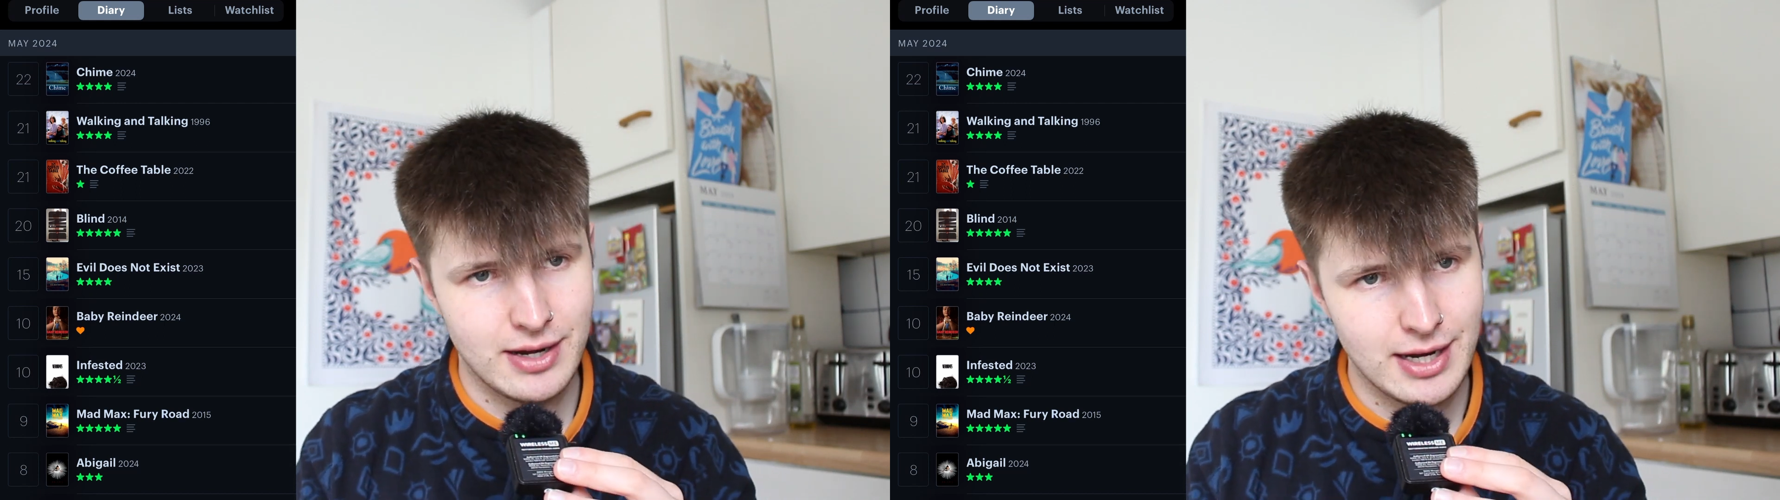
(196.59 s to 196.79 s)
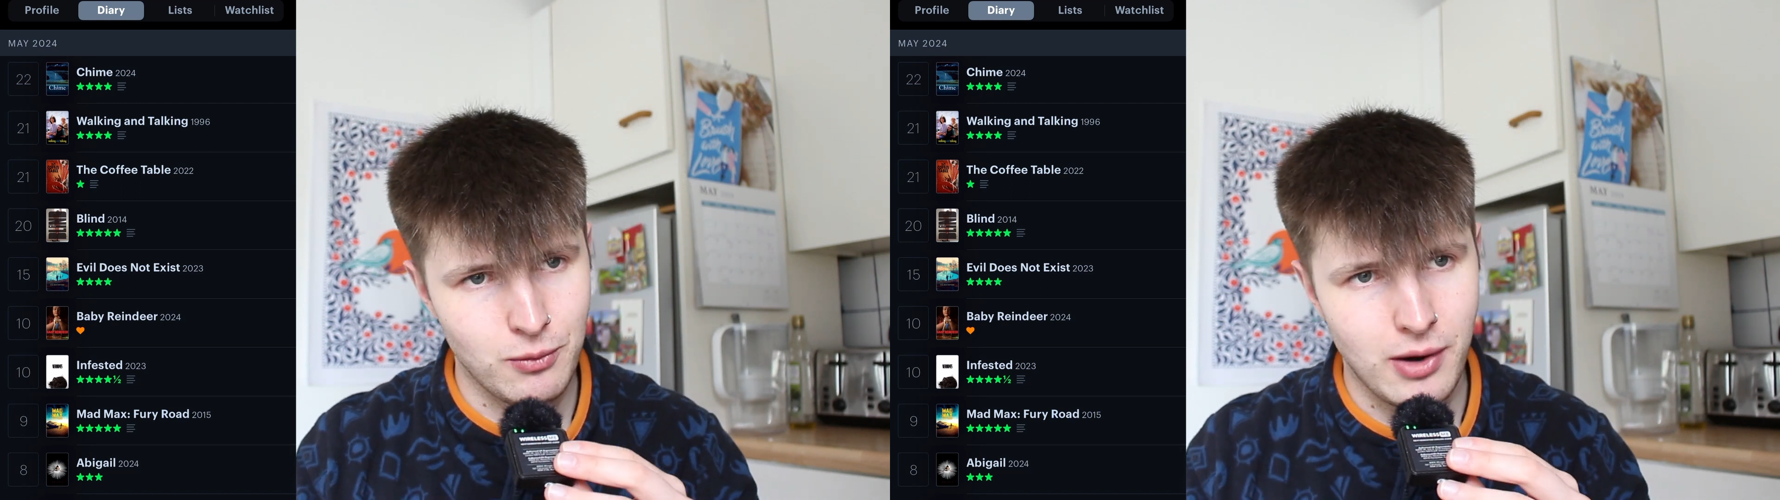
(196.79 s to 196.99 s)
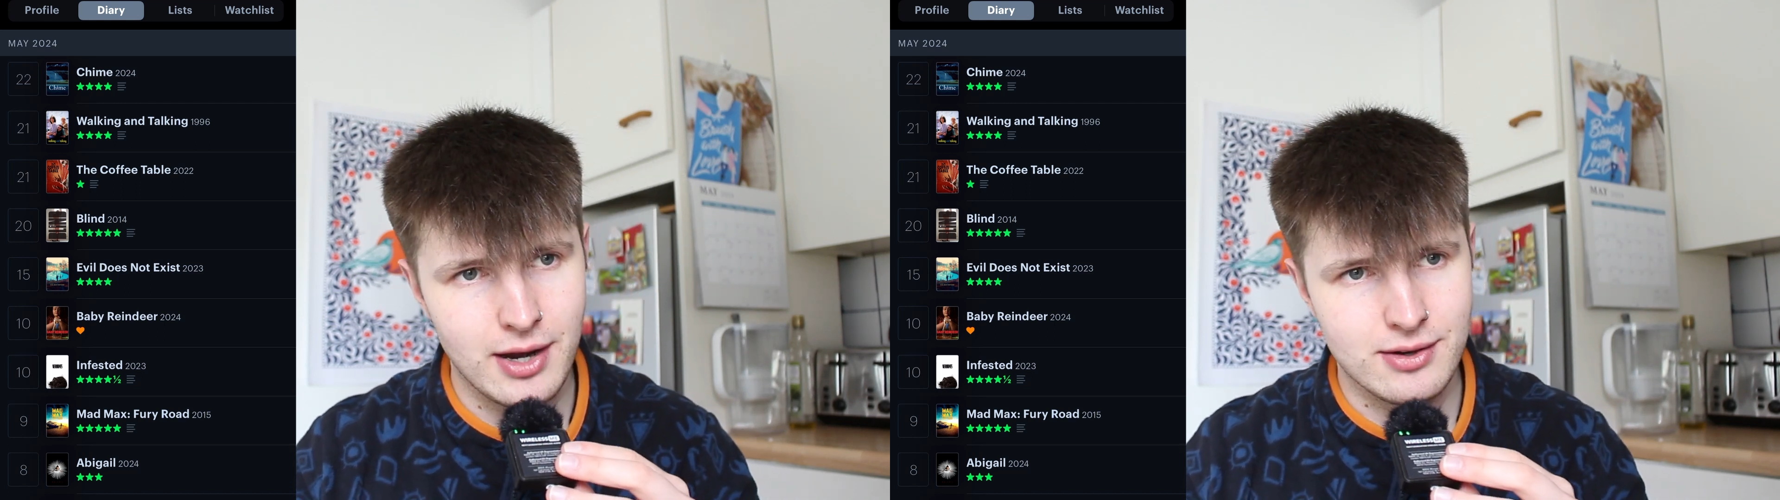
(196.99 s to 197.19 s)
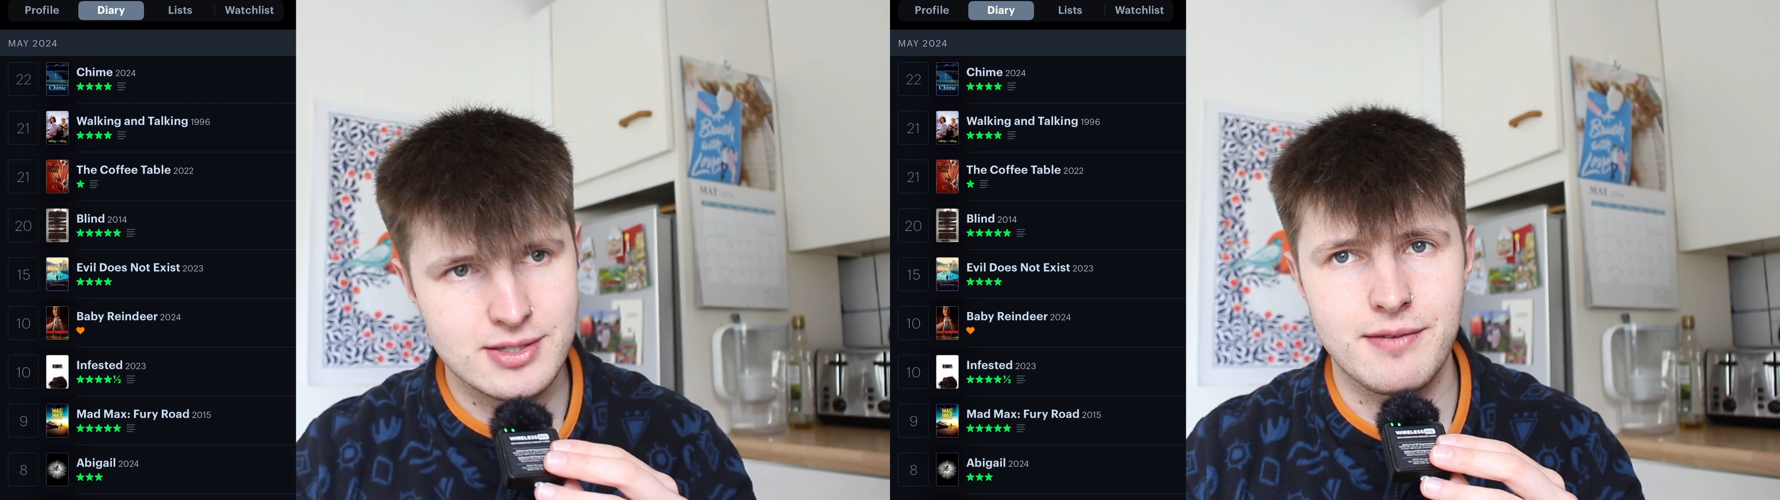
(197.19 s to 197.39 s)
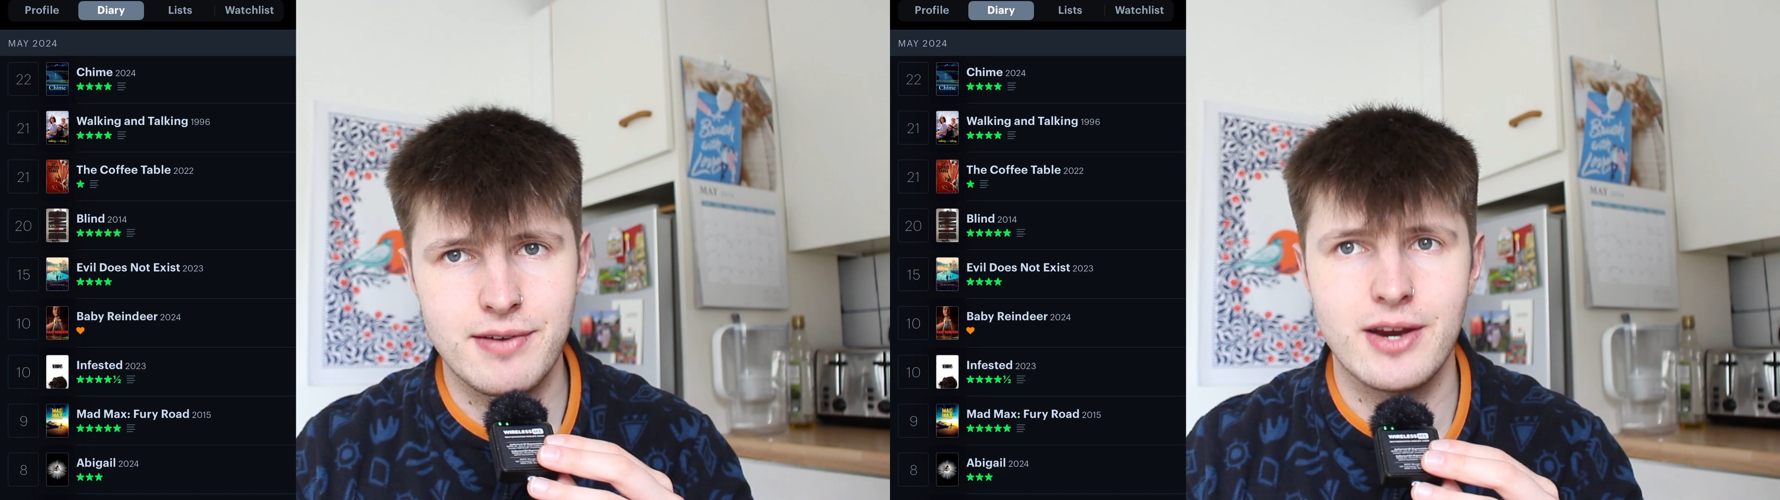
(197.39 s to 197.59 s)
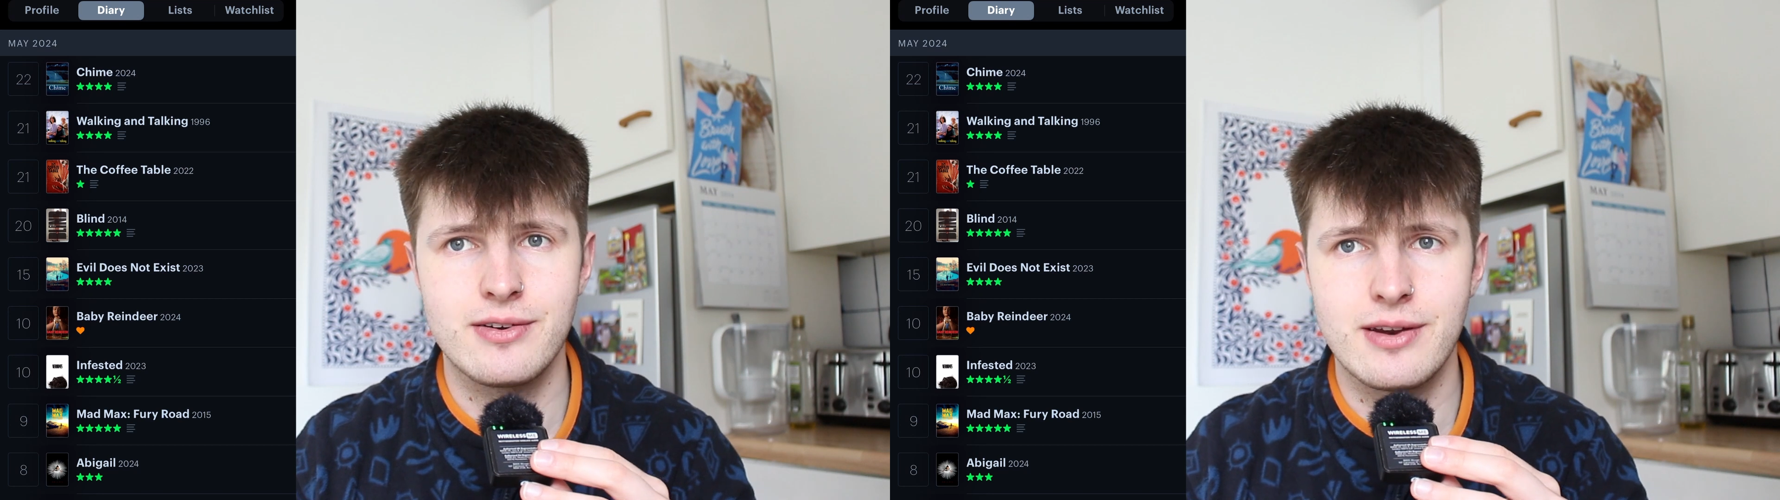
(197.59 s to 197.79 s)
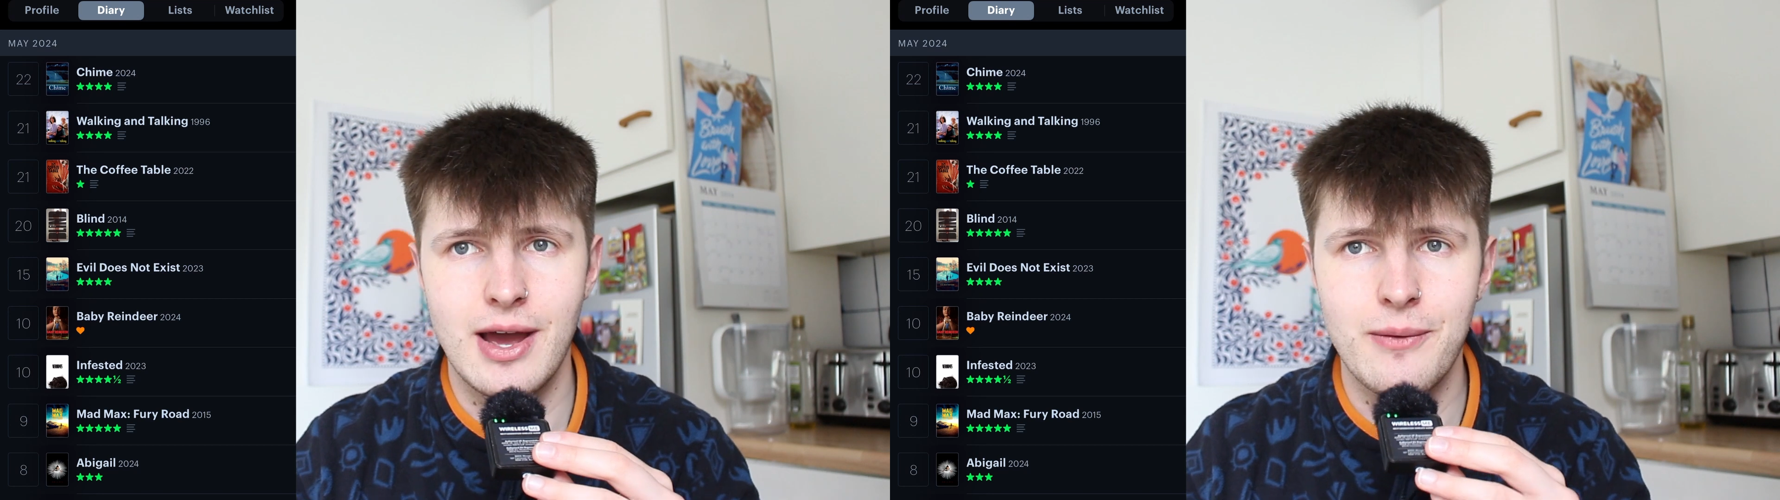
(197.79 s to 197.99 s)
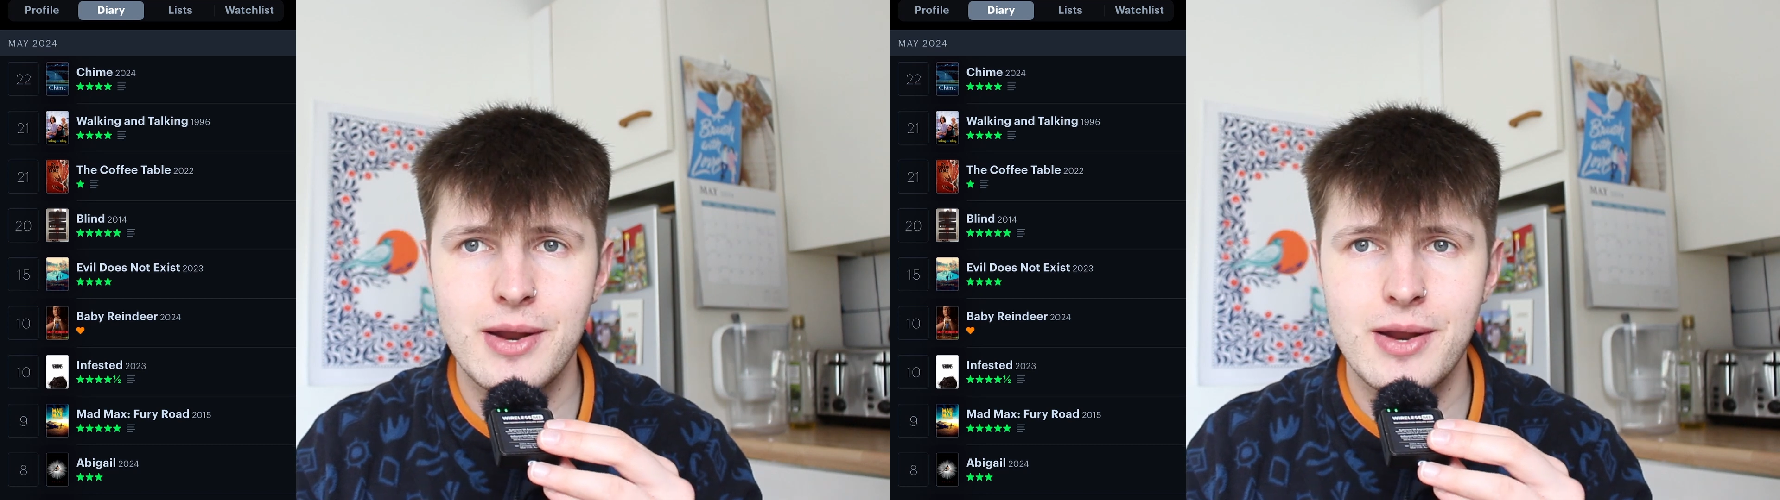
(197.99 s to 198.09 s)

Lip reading: a little while until I figured it out.